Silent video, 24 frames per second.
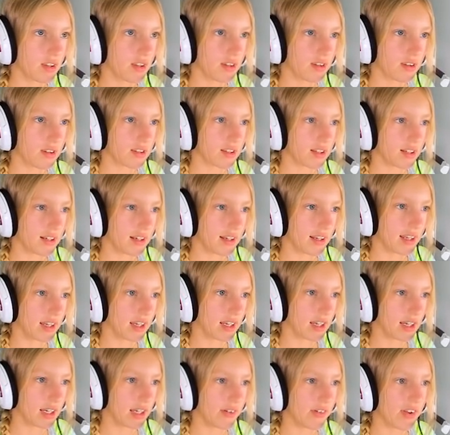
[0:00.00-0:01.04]
is gonna
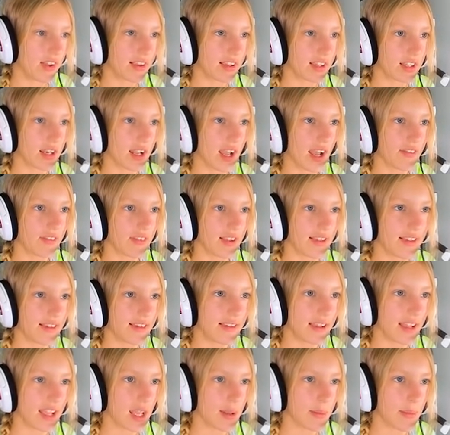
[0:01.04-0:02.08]
have is gonna have the
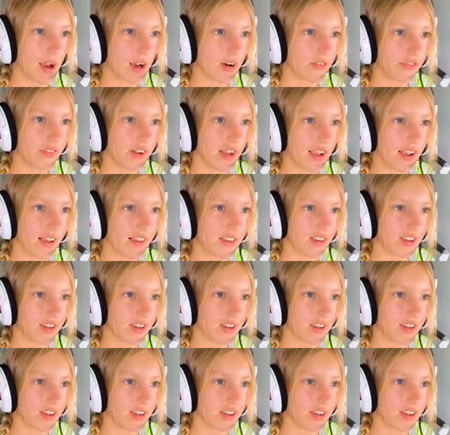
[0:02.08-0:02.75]
same outfit as